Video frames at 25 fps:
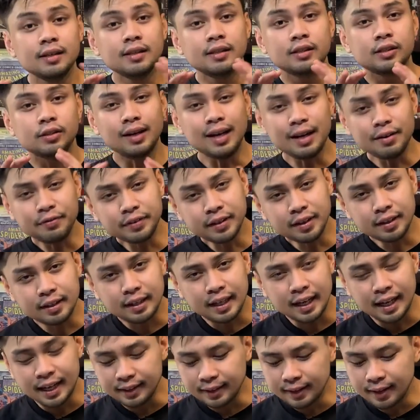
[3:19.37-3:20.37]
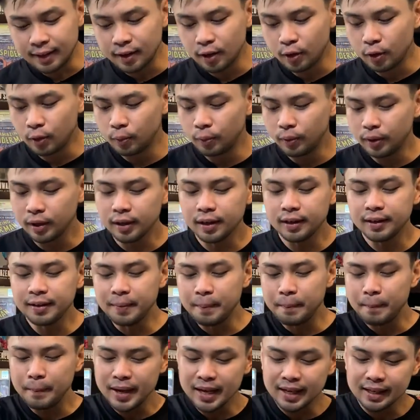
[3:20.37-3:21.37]
So after that, we're gonna
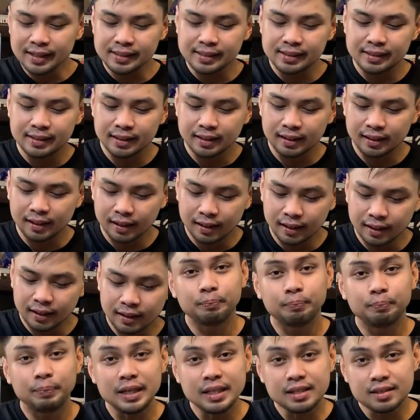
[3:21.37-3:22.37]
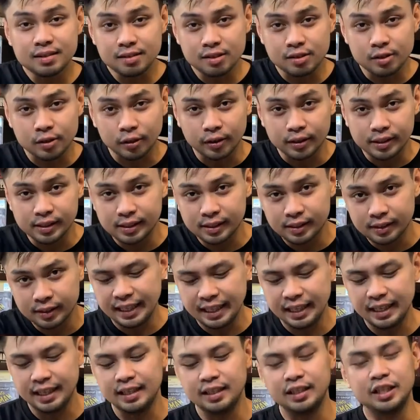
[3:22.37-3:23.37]
mix the pizza sauce
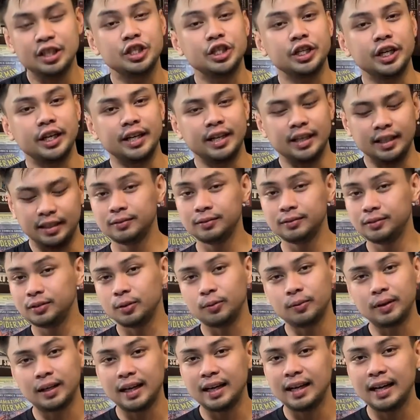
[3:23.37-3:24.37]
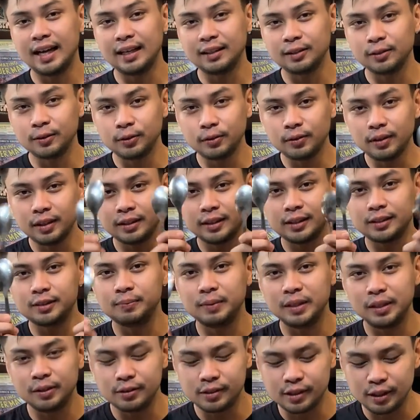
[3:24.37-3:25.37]
in the chicken. So what I like to do, I'll just
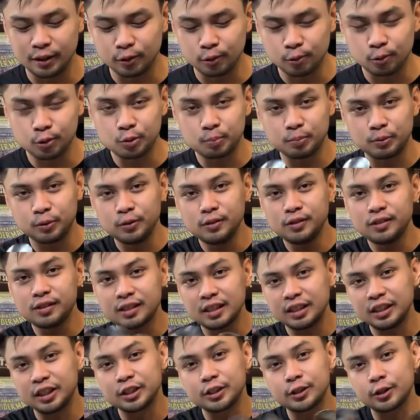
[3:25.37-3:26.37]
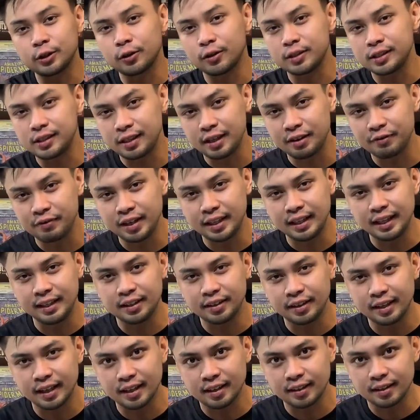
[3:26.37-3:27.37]
be using 2 spoons and just toss everything
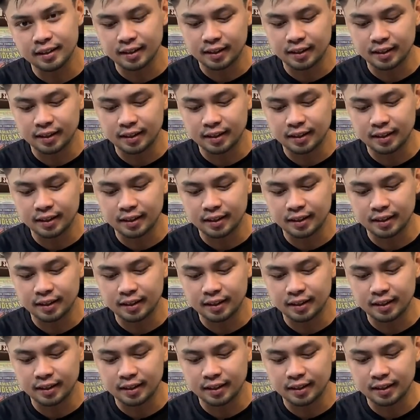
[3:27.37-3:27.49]
together.